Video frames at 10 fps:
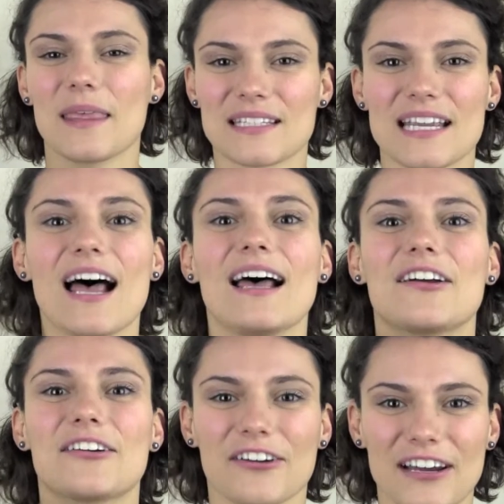
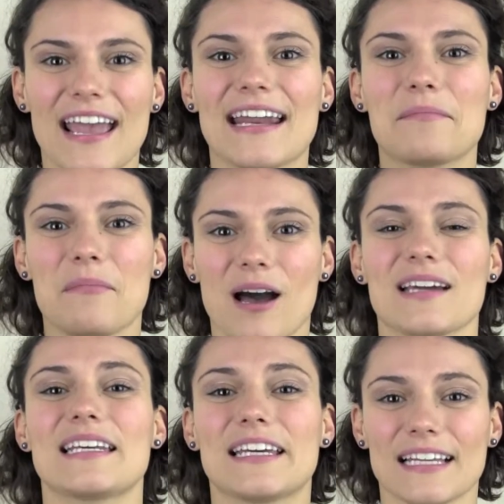Start creating
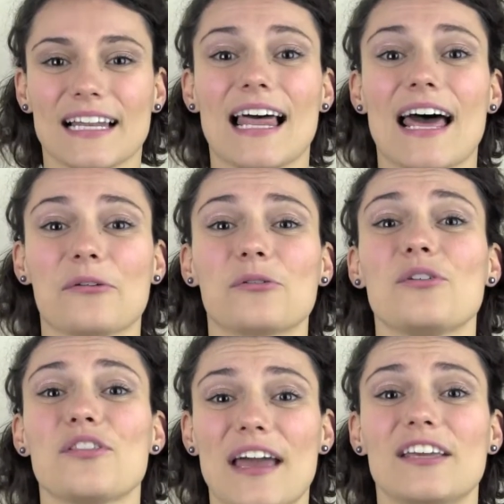marketing
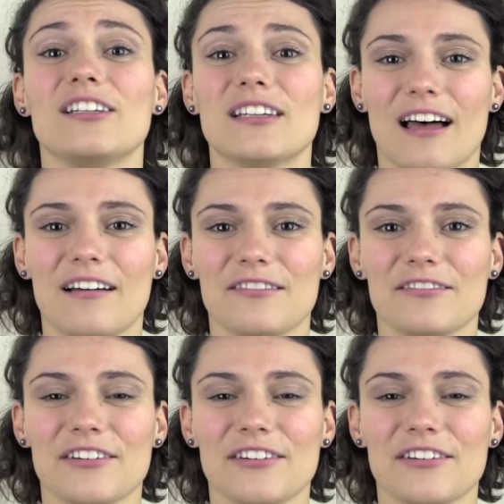collateral that you love.